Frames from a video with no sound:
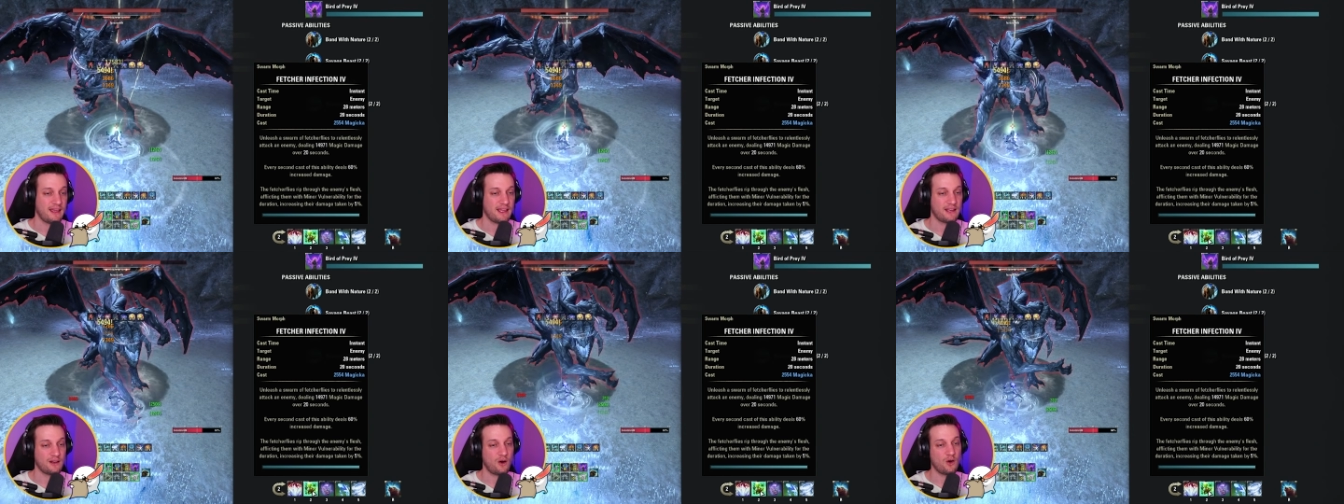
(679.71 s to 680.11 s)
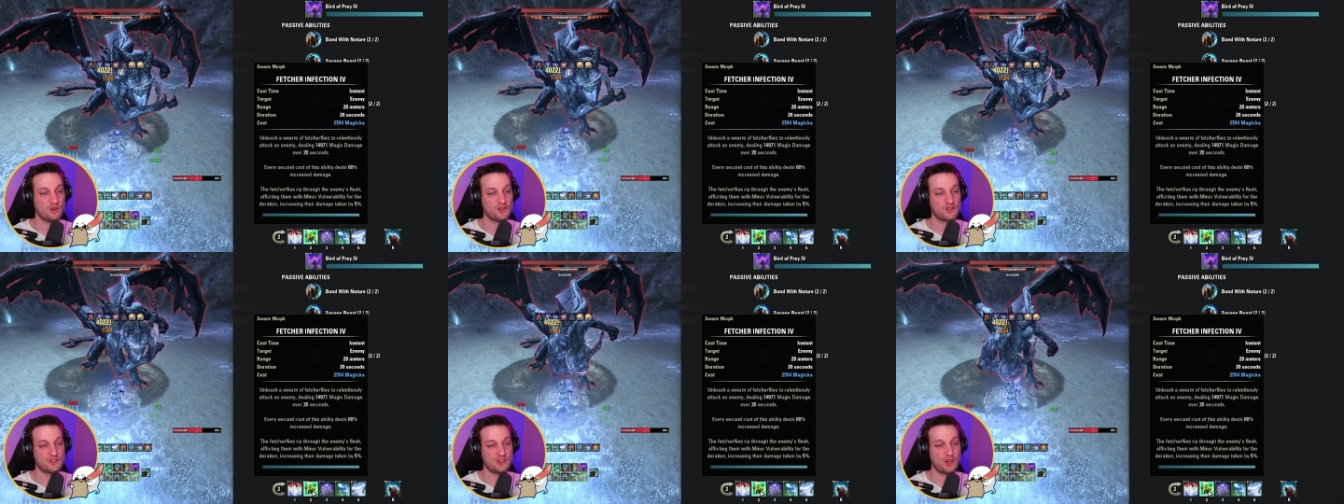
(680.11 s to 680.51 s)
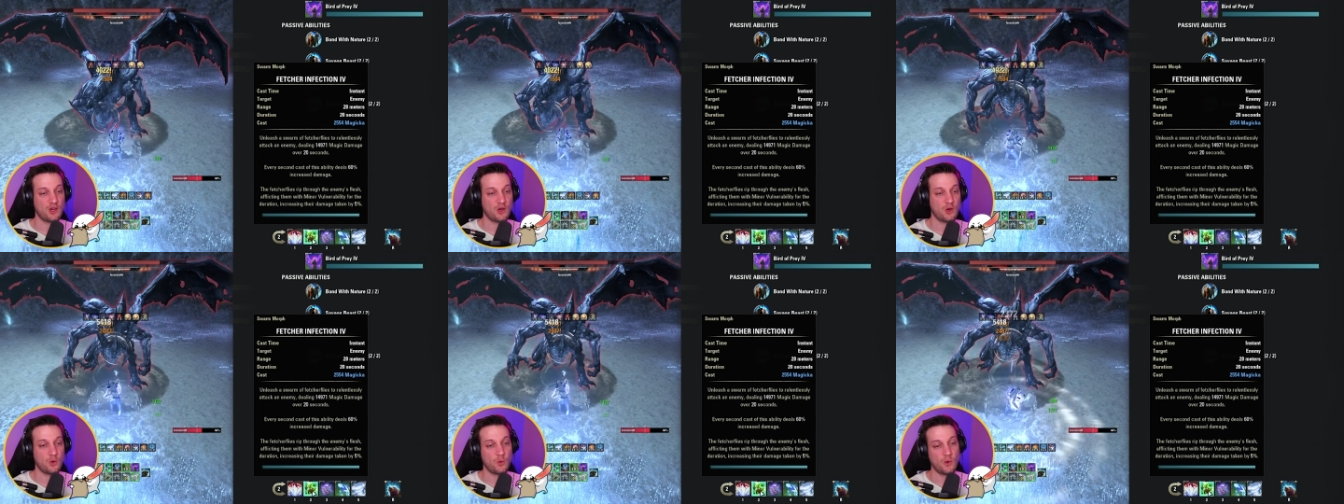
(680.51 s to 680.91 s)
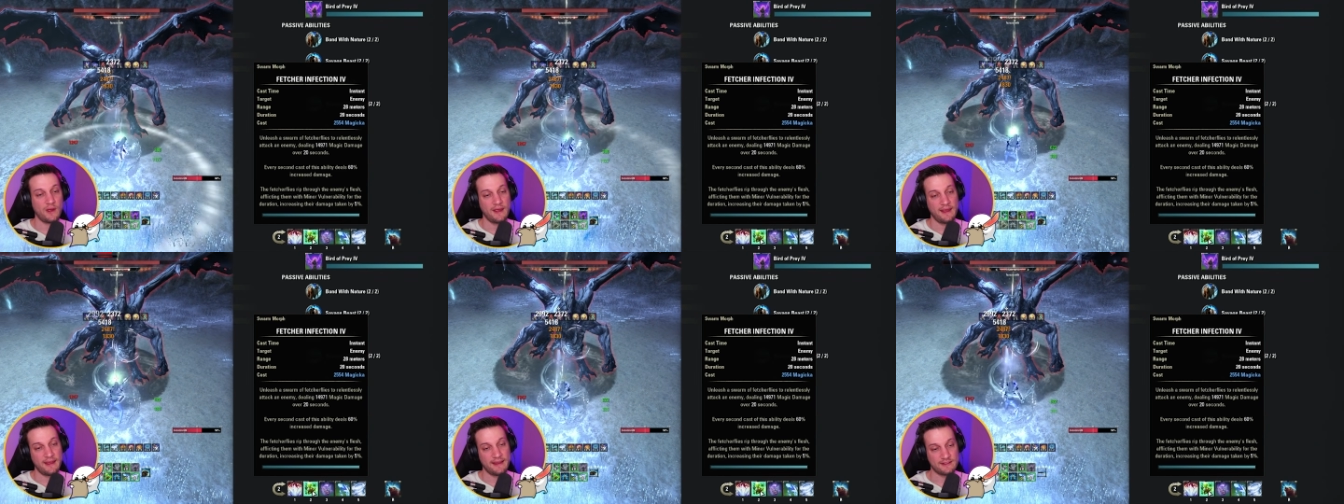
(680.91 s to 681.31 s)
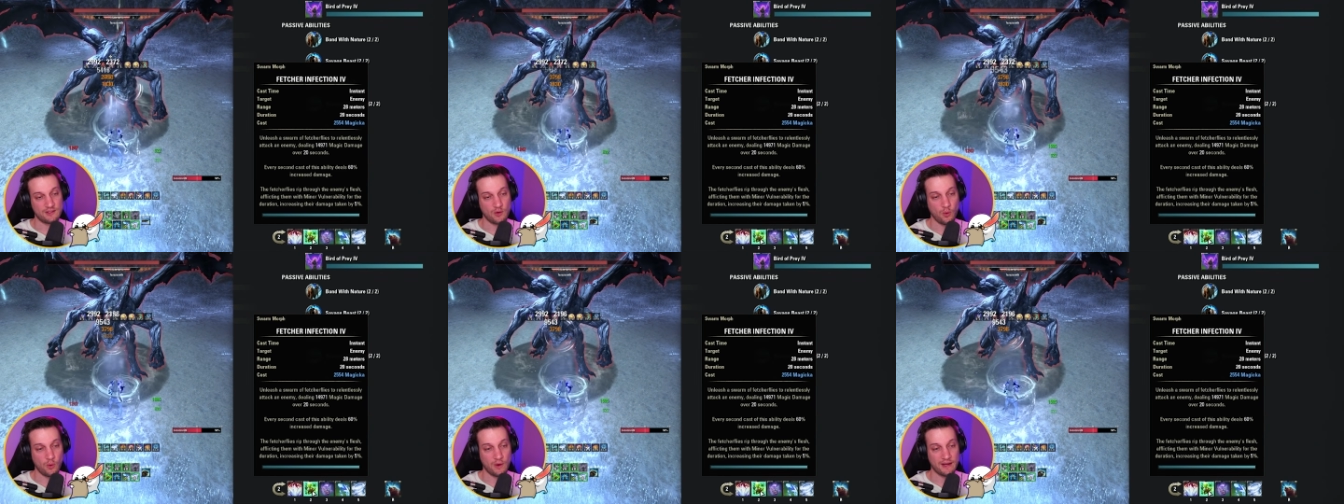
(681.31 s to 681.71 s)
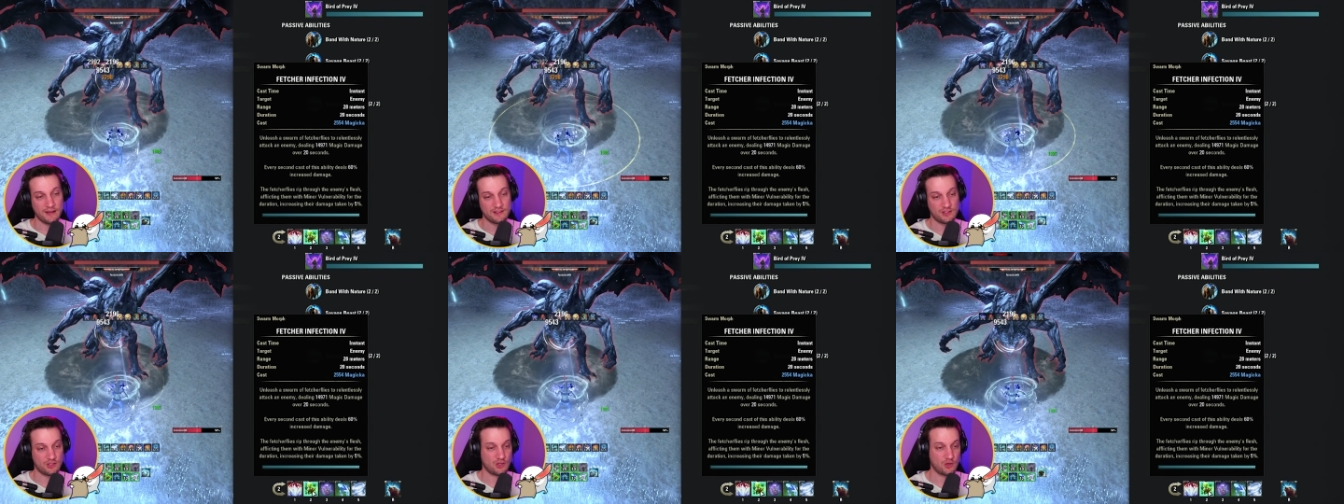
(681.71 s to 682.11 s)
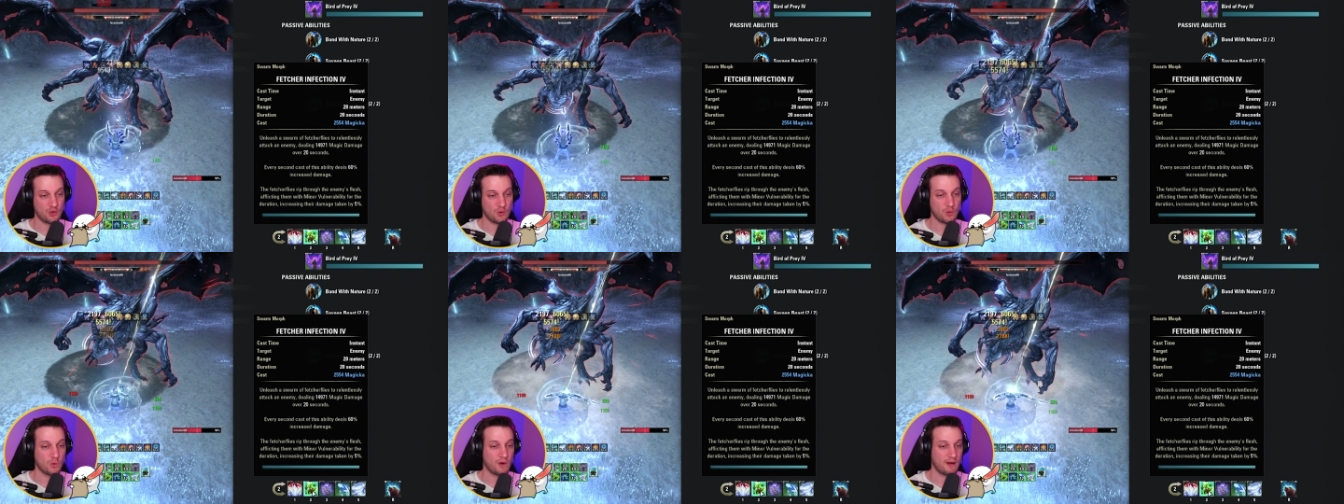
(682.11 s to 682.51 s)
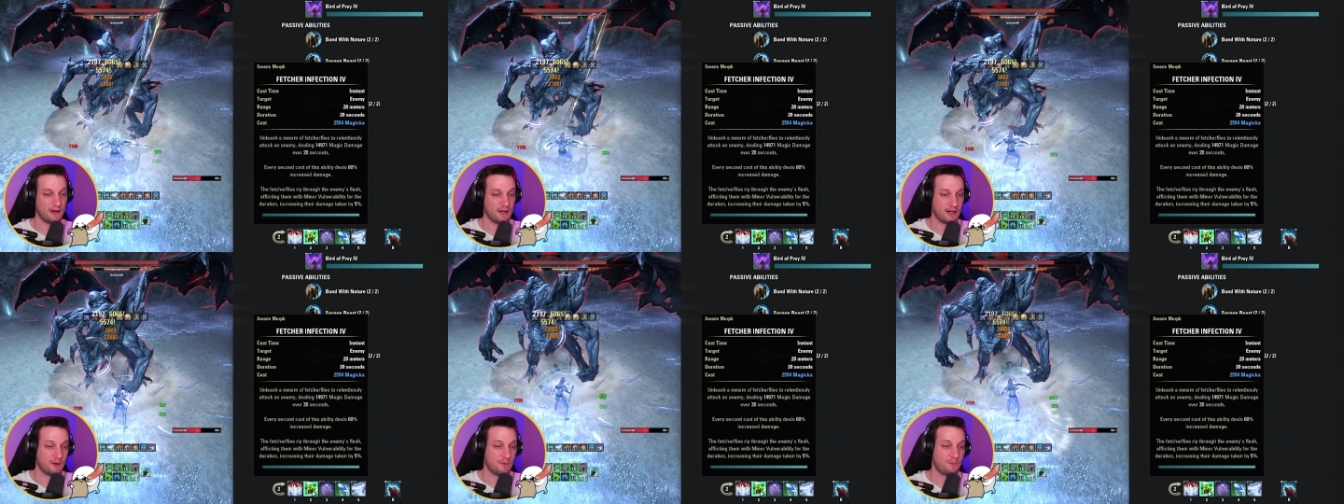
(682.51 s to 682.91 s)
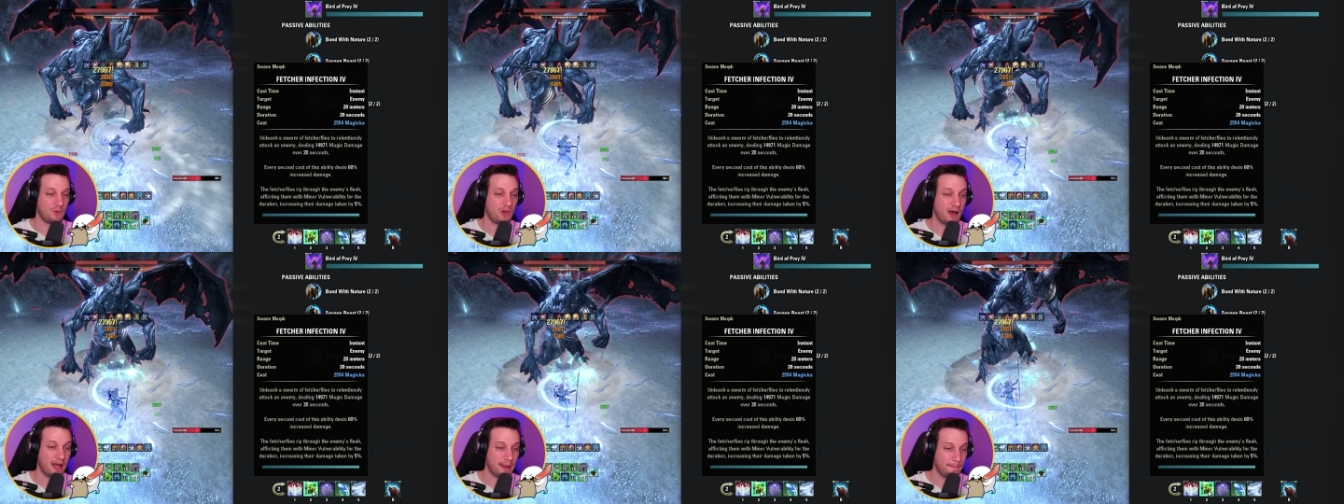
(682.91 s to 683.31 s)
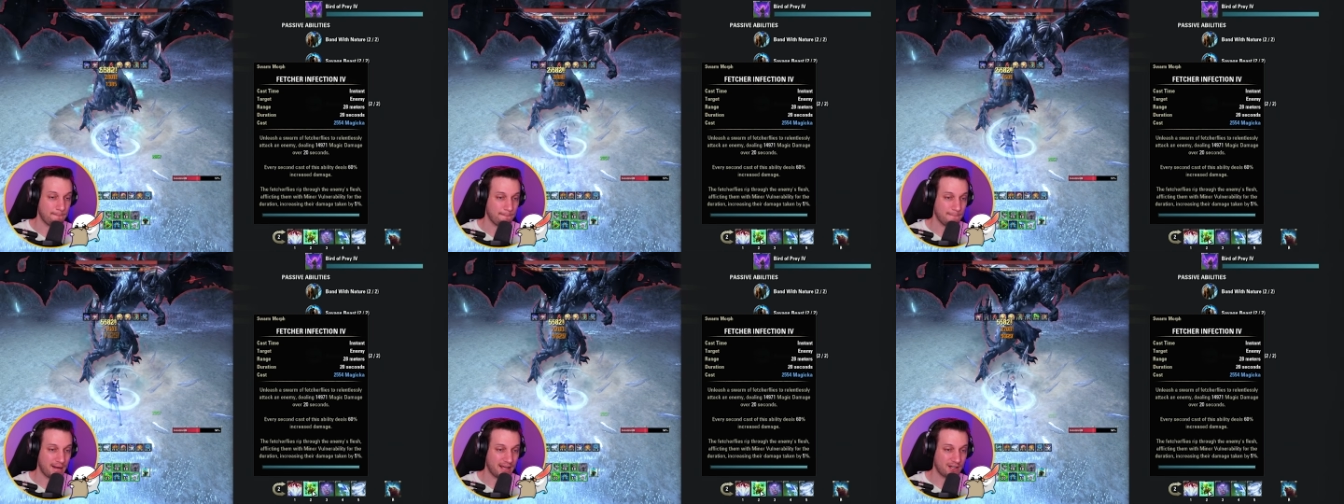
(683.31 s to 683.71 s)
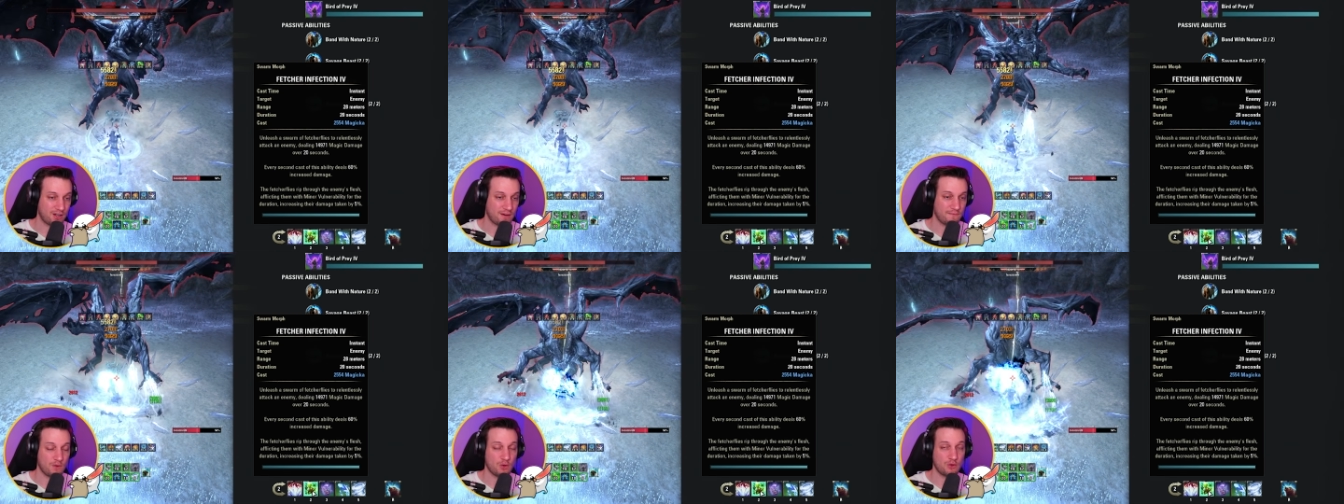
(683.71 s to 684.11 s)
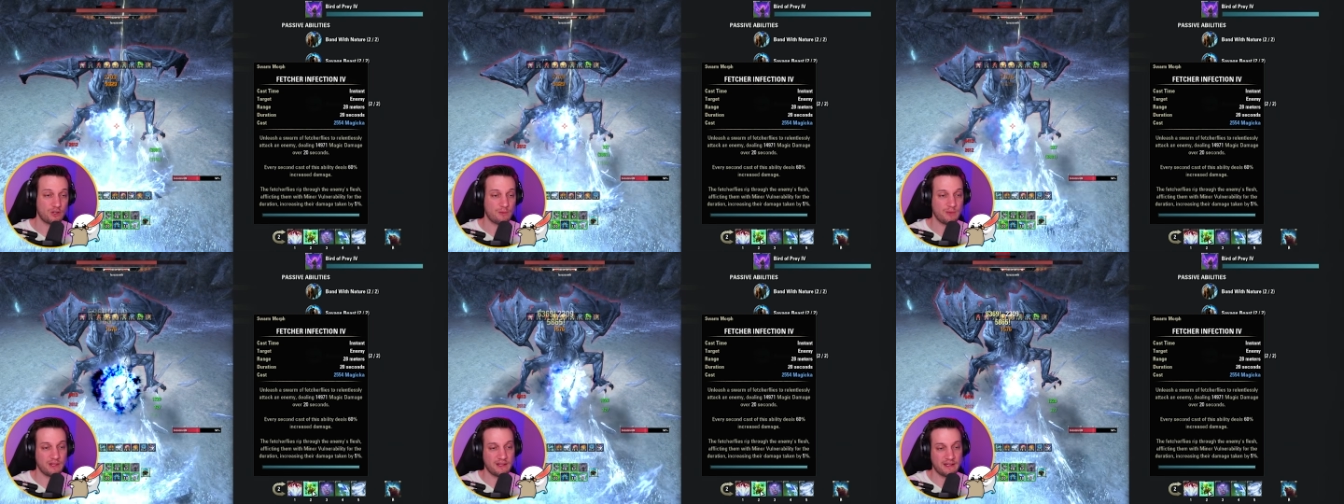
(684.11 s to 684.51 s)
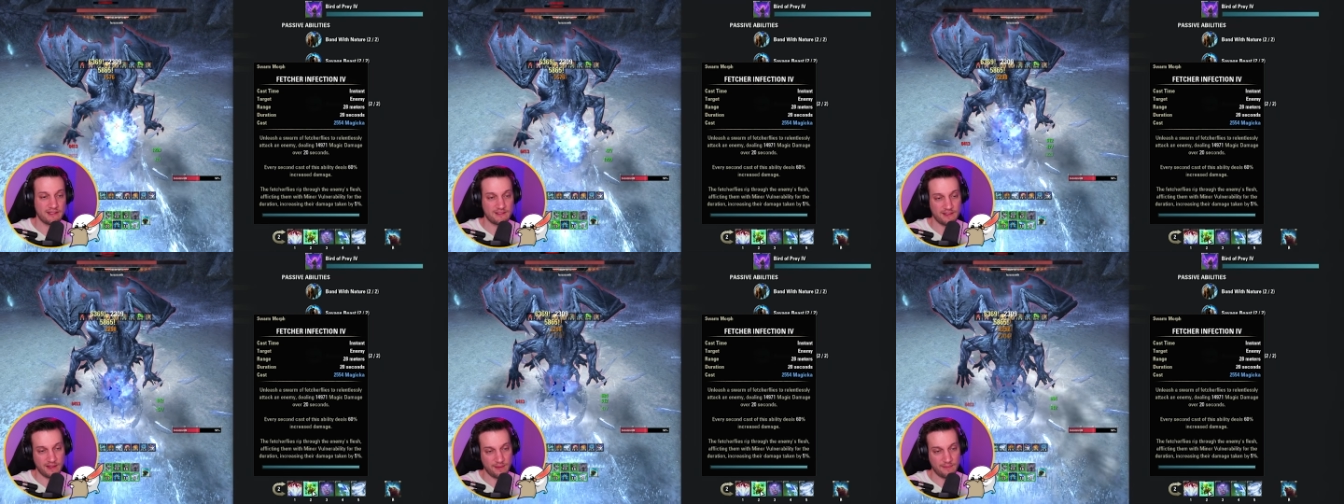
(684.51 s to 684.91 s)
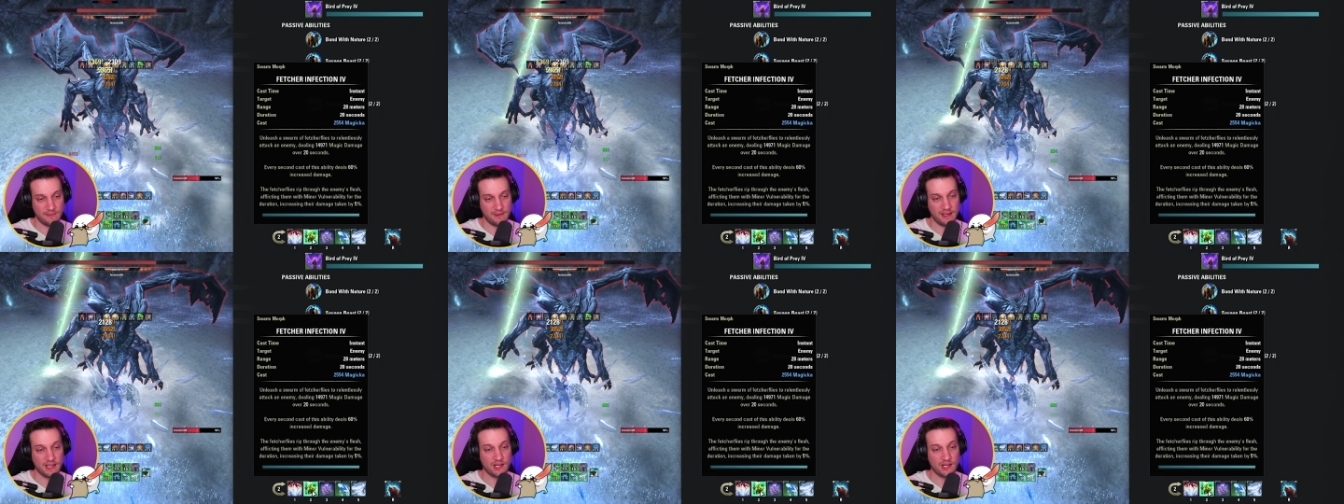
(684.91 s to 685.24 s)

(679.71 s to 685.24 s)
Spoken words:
it also is going to apply minor vulnerability to them,